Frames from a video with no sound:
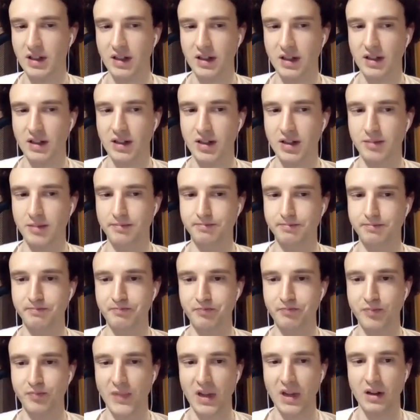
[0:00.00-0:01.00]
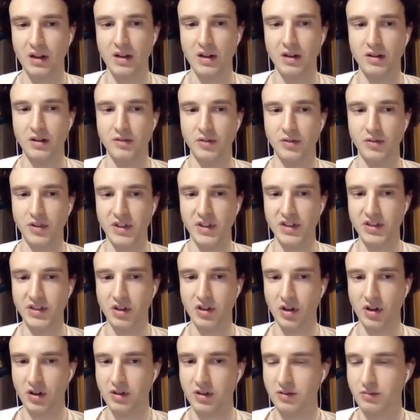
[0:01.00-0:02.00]
For this
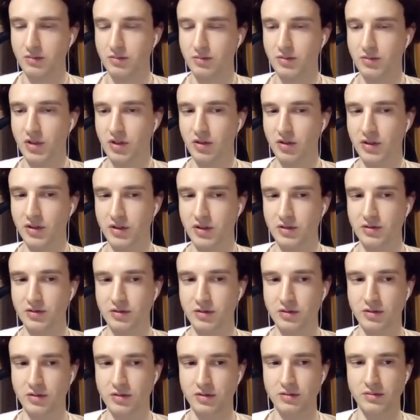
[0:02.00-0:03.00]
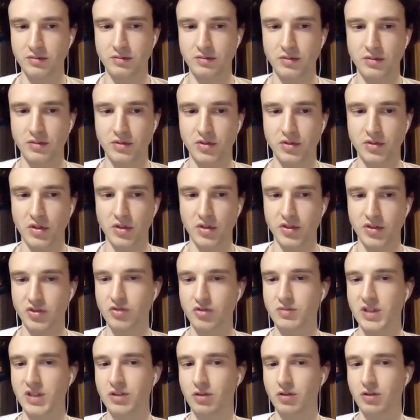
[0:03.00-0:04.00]
talk, we're going to
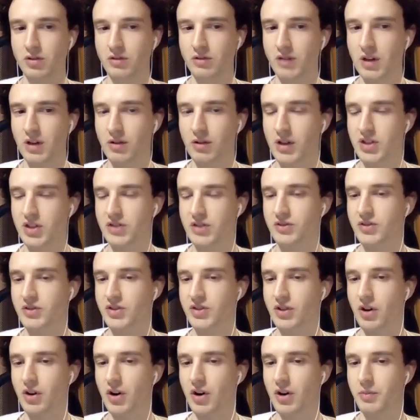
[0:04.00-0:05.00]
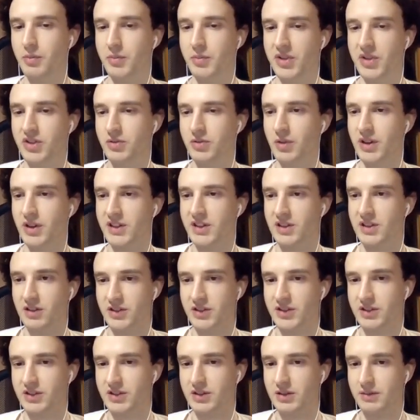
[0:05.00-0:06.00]
assume that all the valuations are piecewise
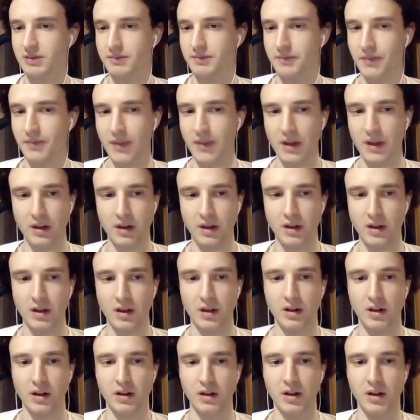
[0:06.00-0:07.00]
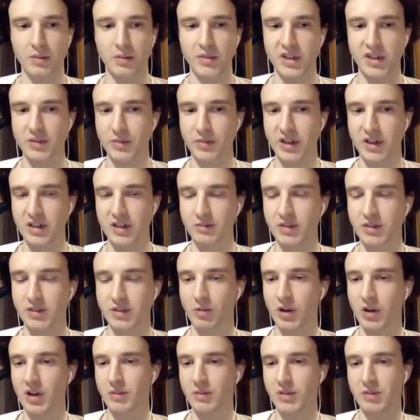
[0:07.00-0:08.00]
constant. Let me explain a
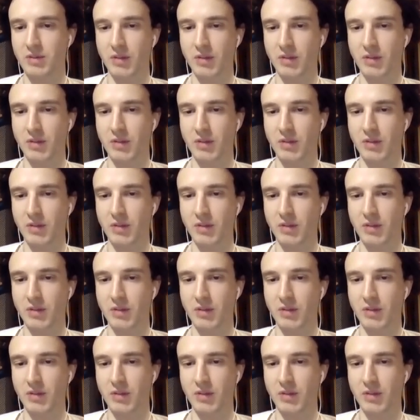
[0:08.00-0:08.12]
bit what I mean